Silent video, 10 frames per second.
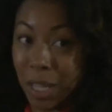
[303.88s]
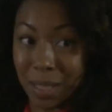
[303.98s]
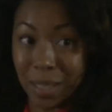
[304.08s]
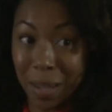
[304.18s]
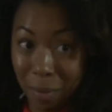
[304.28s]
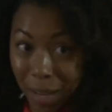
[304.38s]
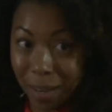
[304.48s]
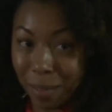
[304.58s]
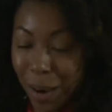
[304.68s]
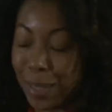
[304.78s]

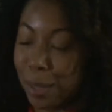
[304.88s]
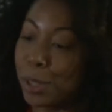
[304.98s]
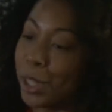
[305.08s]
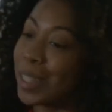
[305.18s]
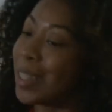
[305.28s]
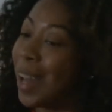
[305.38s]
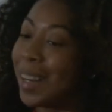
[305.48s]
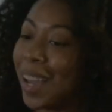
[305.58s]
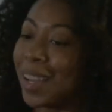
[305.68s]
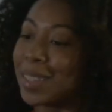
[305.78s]
living, right? So she is not
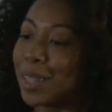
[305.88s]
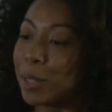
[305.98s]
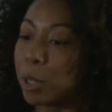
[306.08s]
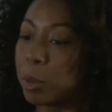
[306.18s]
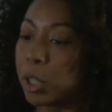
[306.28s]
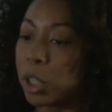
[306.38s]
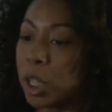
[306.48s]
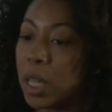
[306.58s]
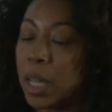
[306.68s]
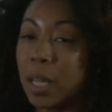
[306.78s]
an ancestor, but
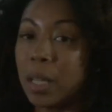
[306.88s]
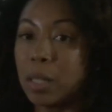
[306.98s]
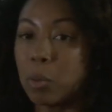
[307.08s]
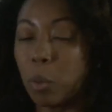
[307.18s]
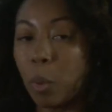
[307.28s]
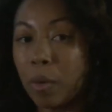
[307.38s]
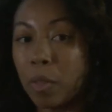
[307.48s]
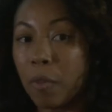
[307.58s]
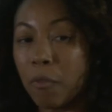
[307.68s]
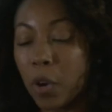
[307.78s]
she is one
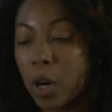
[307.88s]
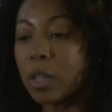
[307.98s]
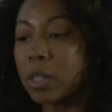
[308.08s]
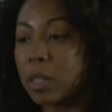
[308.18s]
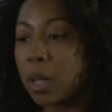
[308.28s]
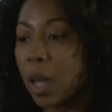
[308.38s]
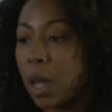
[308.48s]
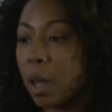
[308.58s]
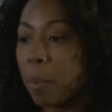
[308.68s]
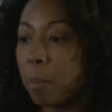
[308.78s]
of the first
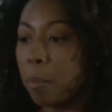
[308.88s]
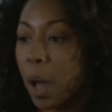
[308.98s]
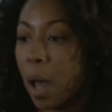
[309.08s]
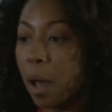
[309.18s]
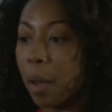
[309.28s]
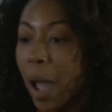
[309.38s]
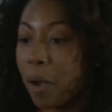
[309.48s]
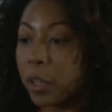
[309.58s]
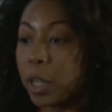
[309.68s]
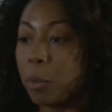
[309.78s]

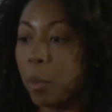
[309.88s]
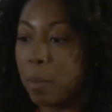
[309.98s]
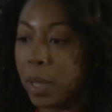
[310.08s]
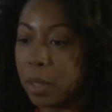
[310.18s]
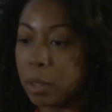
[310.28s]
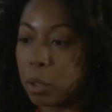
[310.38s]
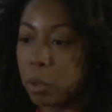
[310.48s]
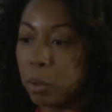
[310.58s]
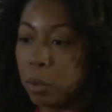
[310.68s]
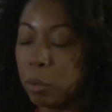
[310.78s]
African women
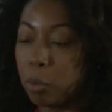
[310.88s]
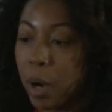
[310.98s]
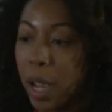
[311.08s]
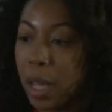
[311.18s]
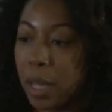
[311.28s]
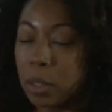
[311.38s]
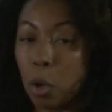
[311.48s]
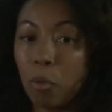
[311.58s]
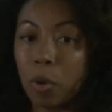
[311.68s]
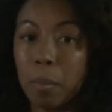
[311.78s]
to raise
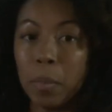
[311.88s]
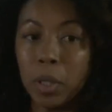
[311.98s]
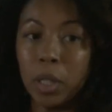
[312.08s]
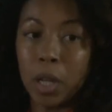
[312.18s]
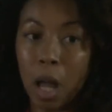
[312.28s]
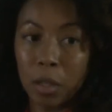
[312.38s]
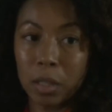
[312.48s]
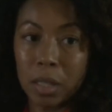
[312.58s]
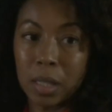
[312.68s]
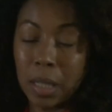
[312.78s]
over $1 million
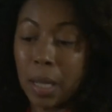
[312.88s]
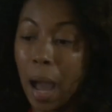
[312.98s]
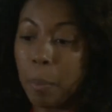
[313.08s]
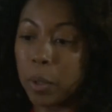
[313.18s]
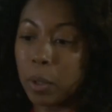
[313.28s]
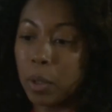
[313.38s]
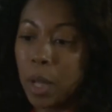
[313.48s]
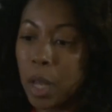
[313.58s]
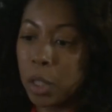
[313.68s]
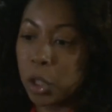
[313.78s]
in seed capital.
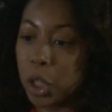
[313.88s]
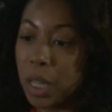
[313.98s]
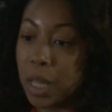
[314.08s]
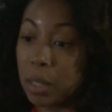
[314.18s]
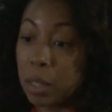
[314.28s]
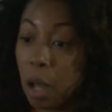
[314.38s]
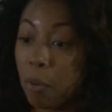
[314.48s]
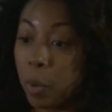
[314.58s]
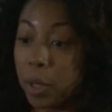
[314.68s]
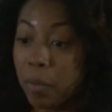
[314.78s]
She is a
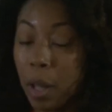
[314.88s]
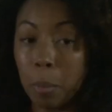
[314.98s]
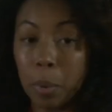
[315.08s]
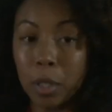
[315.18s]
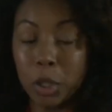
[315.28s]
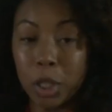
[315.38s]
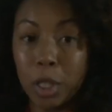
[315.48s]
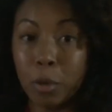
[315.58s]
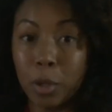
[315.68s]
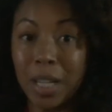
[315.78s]
software developer.
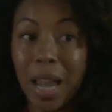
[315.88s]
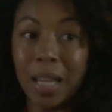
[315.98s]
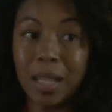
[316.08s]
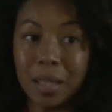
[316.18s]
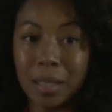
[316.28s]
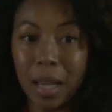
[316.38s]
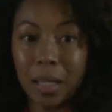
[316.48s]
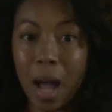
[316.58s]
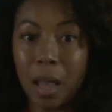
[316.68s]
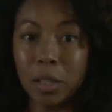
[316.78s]
She created the
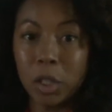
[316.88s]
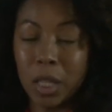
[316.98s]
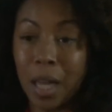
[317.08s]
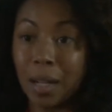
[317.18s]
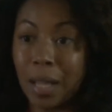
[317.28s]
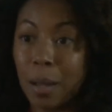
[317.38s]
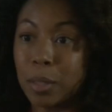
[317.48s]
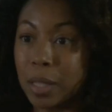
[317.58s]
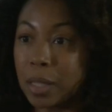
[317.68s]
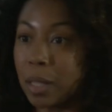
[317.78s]
technology that
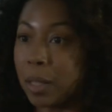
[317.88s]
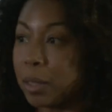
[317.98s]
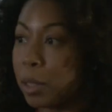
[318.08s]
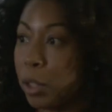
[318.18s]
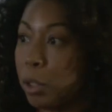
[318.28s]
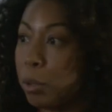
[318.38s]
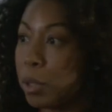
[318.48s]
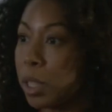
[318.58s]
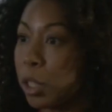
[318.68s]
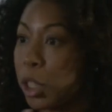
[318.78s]
allows us to
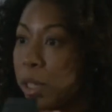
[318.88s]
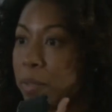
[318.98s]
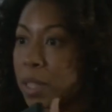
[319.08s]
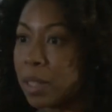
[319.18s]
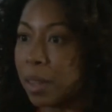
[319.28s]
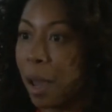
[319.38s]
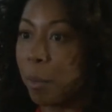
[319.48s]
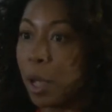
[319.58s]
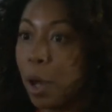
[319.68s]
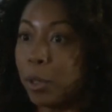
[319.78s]
use the GIFs that
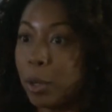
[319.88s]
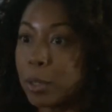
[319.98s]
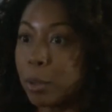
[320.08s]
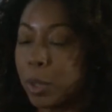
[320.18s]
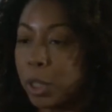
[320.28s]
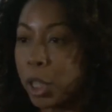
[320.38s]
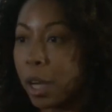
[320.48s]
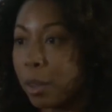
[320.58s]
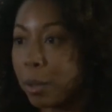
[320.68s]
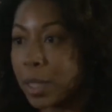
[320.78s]
we all know. So we
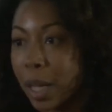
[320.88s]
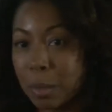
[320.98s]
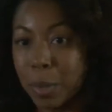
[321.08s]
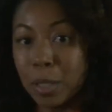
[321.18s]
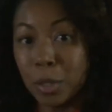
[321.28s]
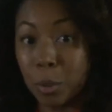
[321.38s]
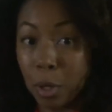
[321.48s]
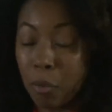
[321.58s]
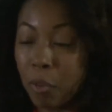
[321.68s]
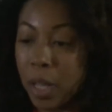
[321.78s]
share those text messages
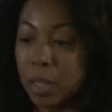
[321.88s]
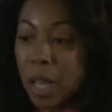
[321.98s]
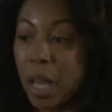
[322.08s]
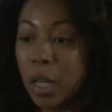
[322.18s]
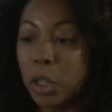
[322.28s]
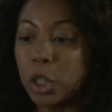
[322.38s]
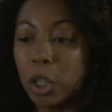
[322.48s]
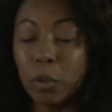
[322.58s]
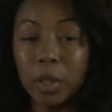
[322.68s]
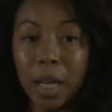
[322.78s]
with our friends.
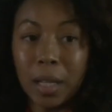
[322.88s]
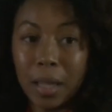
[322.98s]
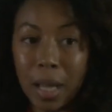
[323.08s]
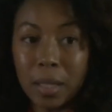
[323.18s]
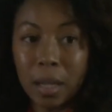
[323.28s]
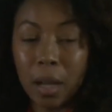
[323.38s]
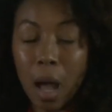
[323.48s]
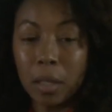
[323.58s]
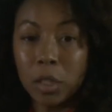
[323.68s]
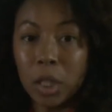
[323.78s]
She created that
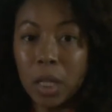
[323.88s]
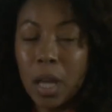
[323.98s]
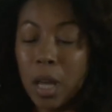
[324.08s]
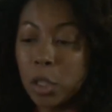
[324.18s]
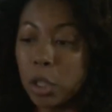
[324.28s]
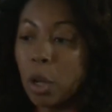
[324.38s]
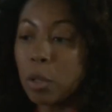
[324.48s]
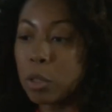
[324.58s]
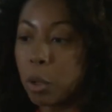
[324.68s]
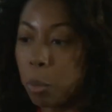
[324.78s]
technology. She
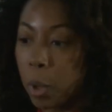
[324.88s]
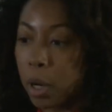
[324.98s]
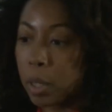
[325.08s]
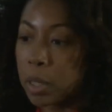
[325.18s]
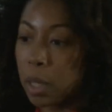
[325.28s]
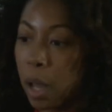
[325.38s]
also worked